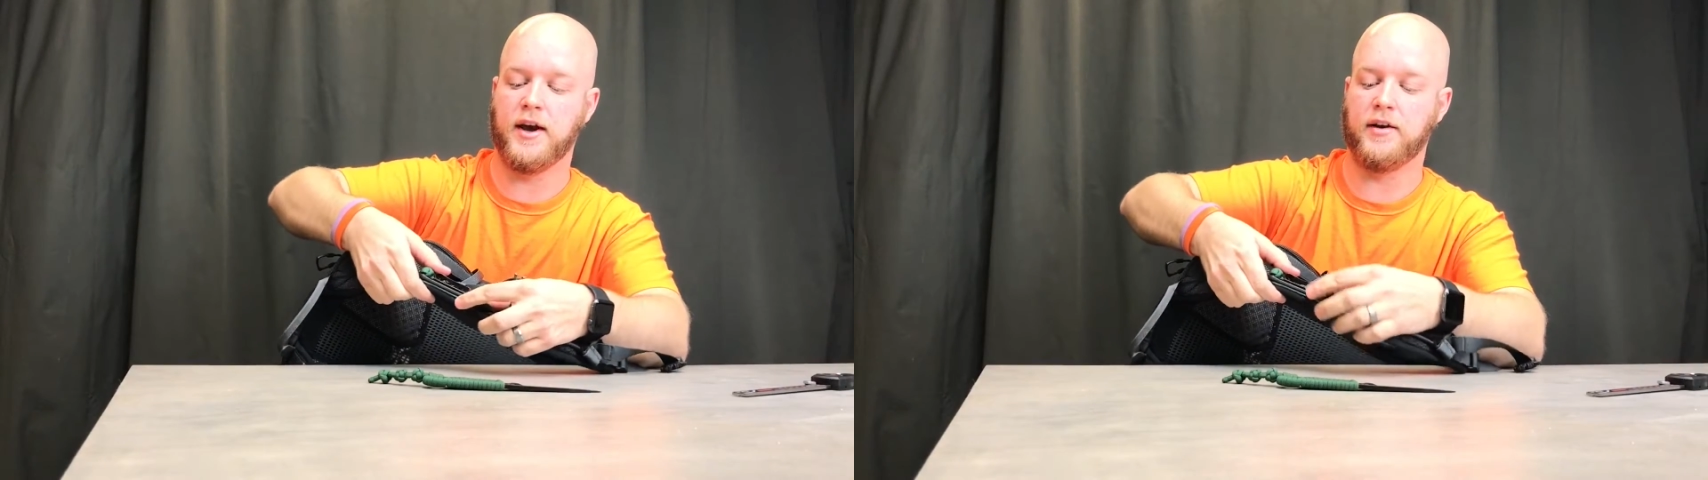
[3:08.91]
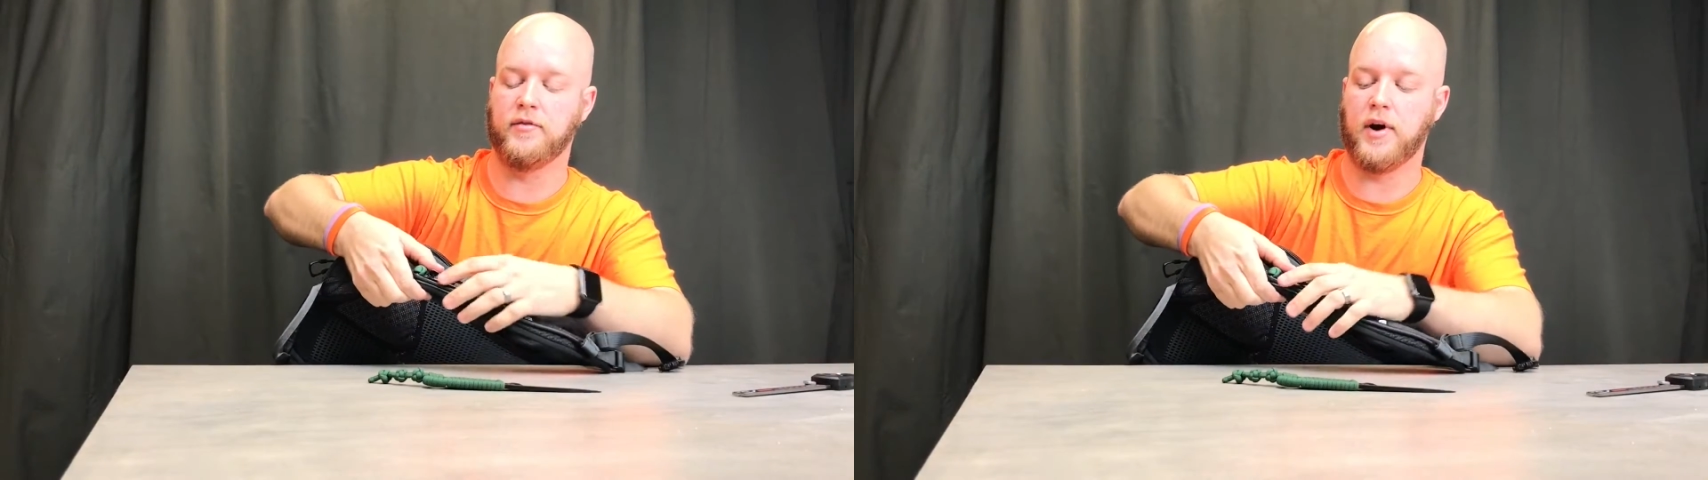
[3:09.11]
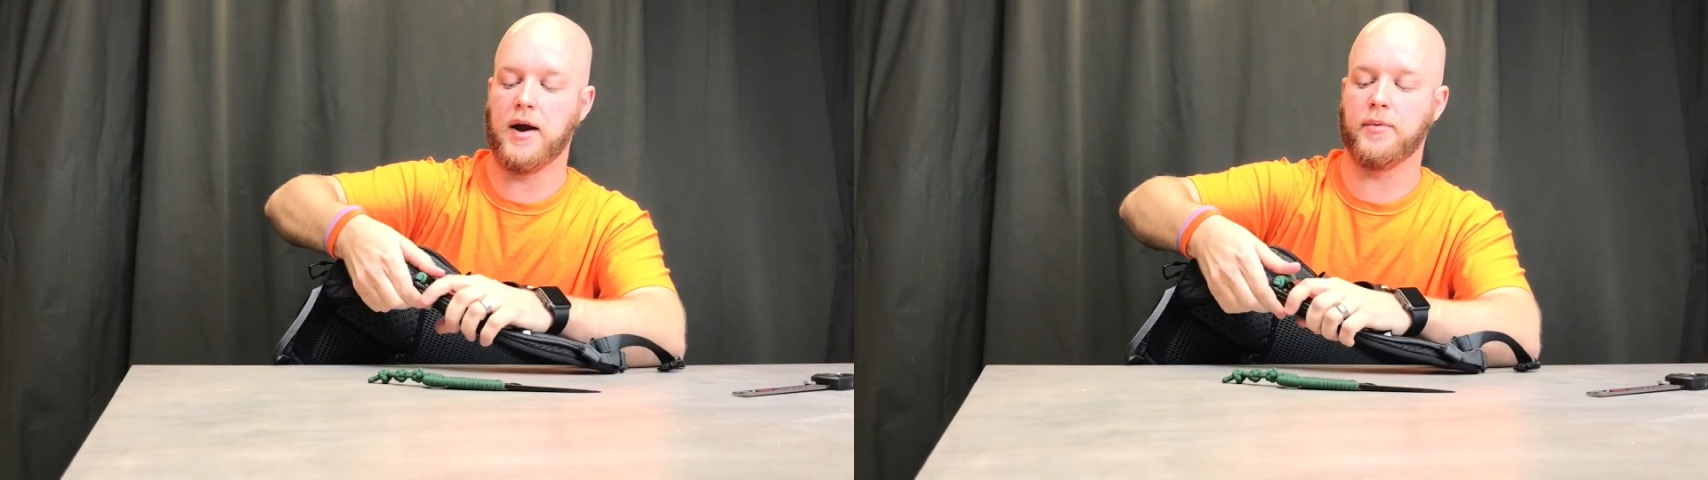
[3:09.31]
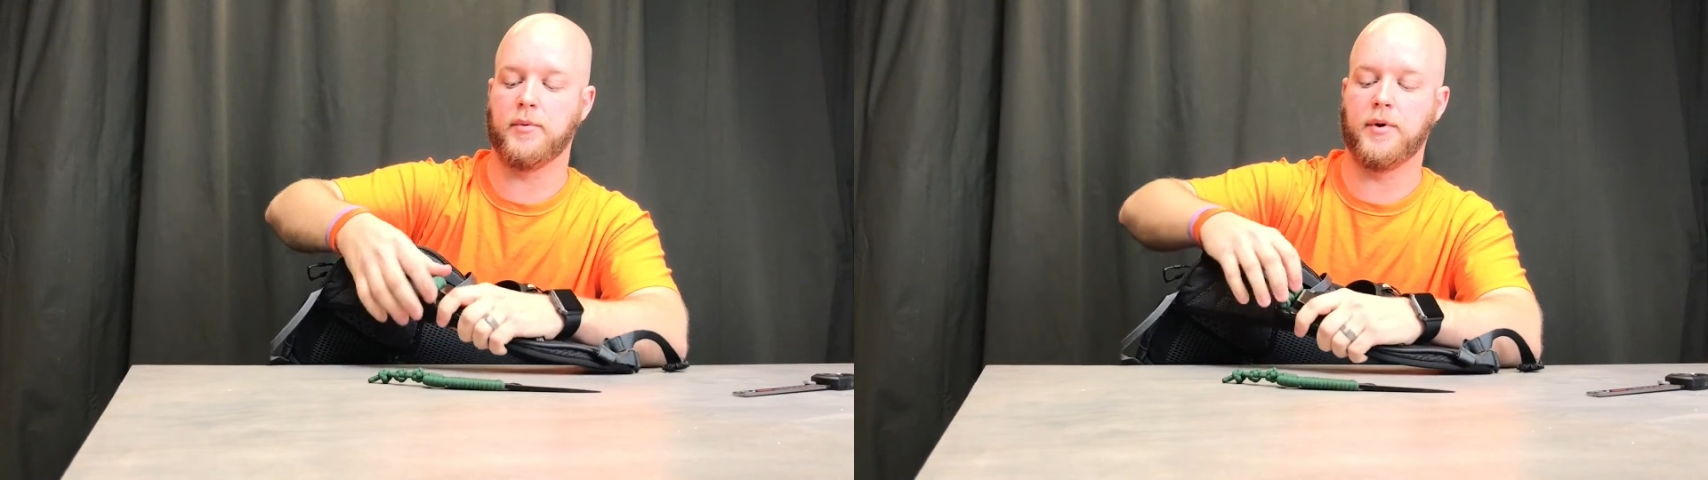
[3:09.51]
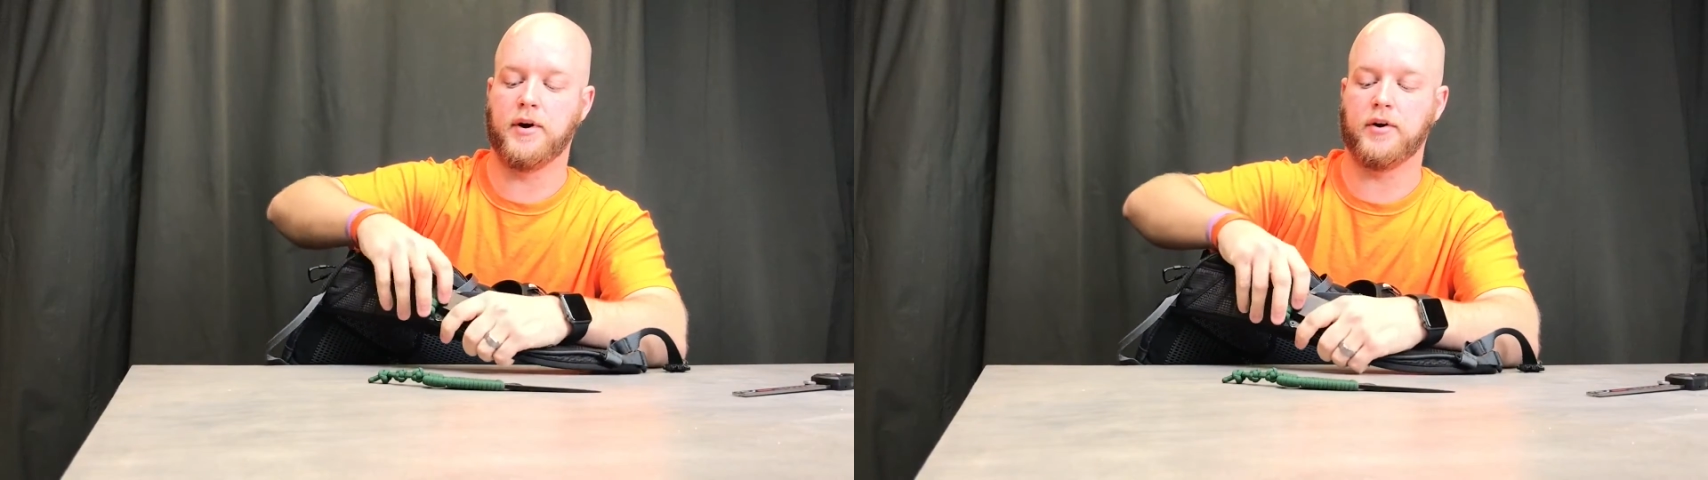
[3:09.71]
and wrap
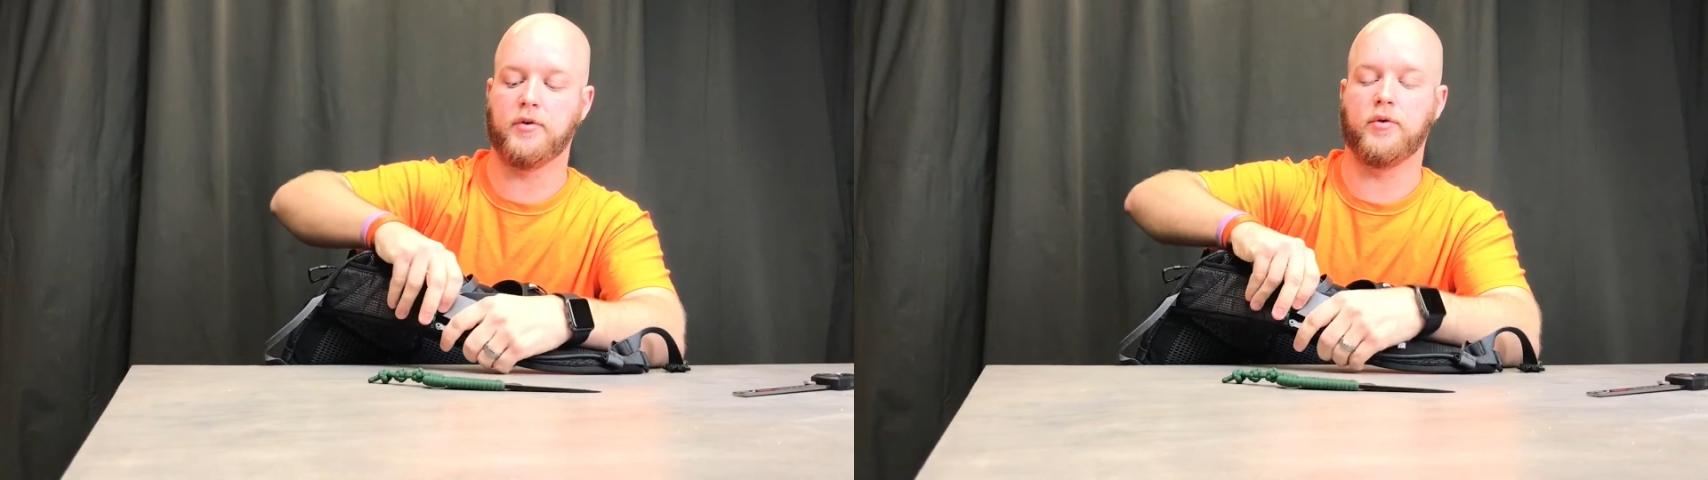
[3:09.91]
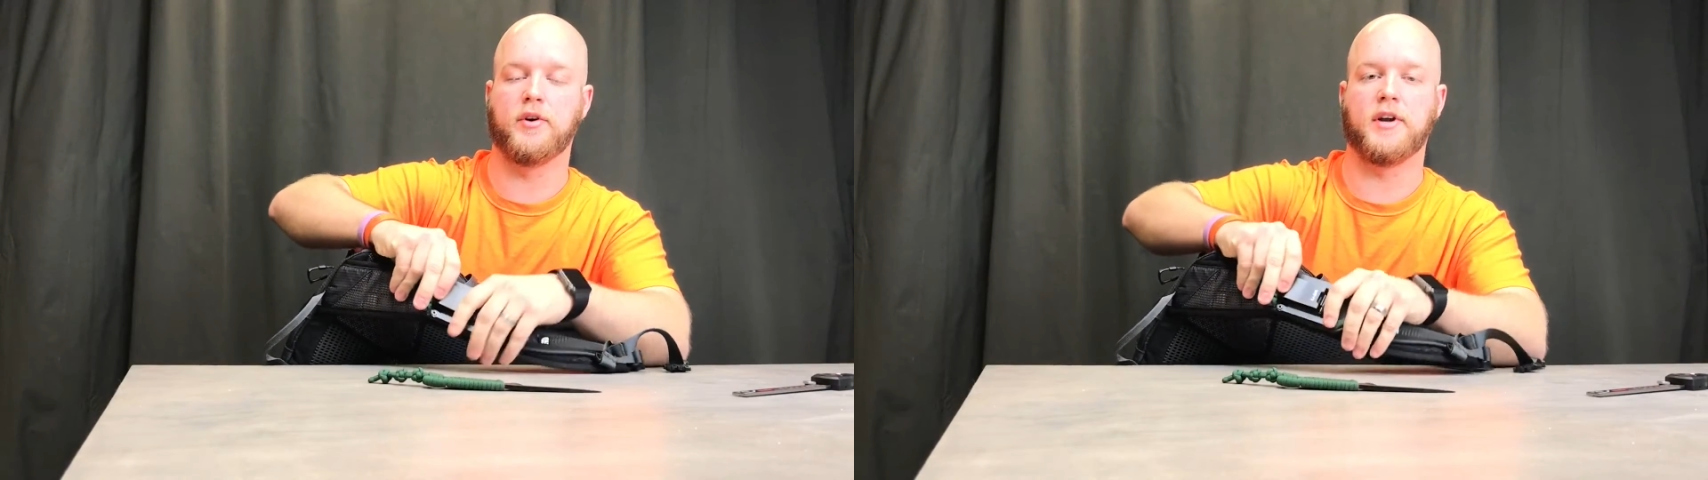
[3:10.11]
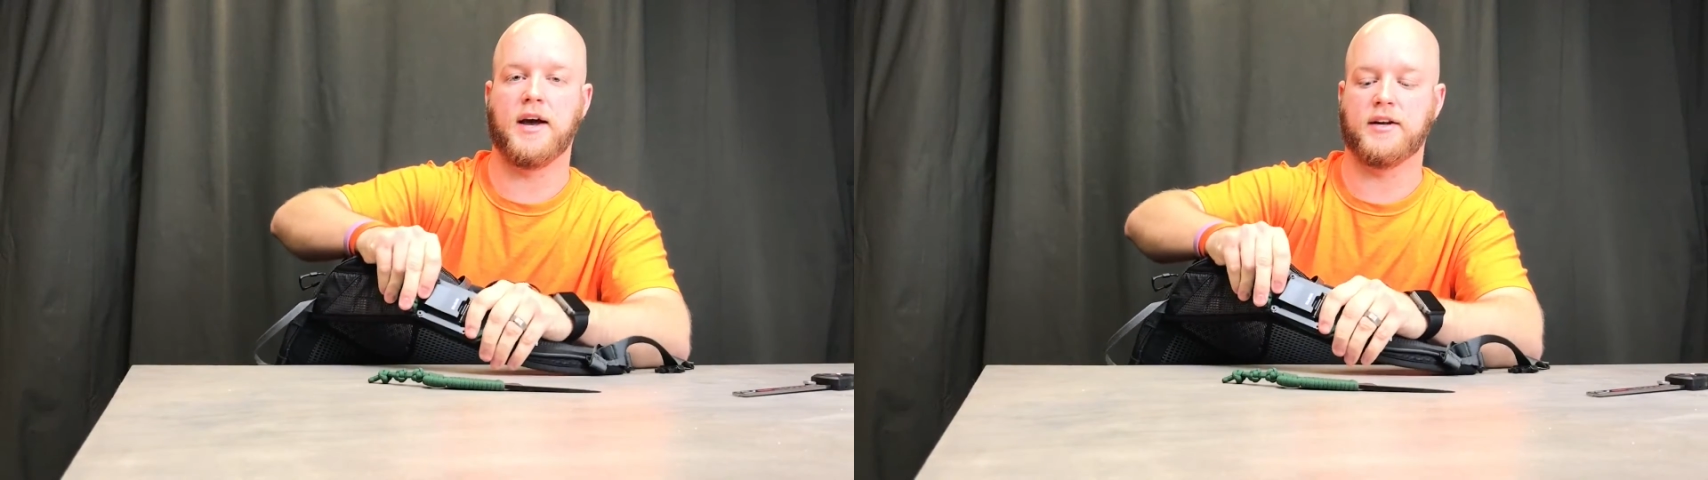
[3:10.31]
the paracord to